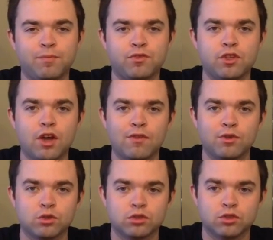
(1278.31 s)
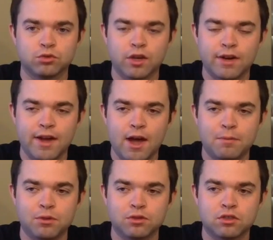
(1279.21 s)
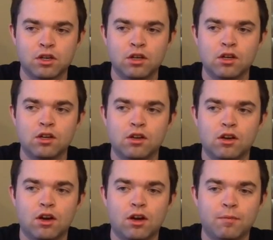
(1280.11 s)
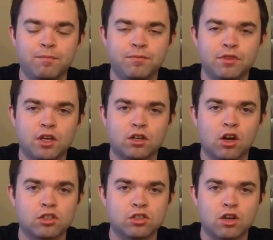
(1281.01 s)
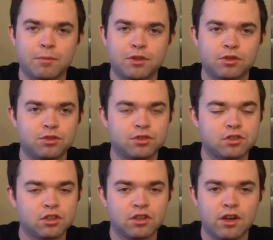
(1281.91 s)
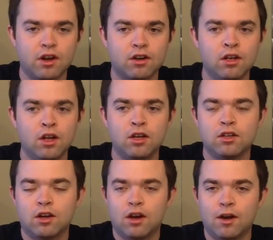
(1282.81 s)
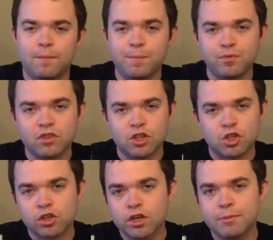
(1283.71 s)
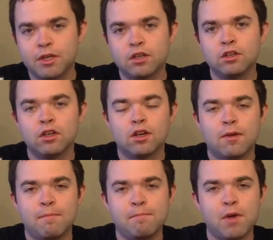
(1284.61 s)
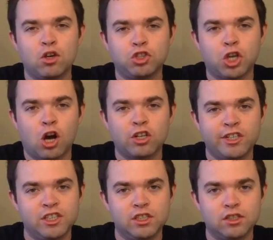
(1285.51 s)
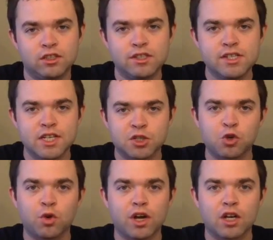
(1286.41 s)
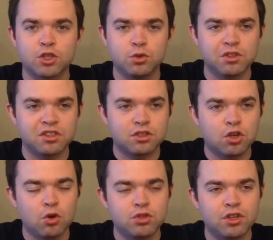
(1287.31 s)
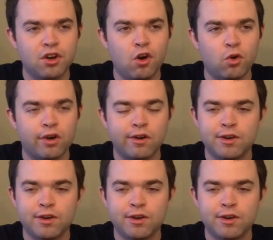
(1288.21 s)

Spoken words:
You have the red apples that are also coming through. They're still there. This creamy milk chocolatey-ness going on to it, this toasted oak.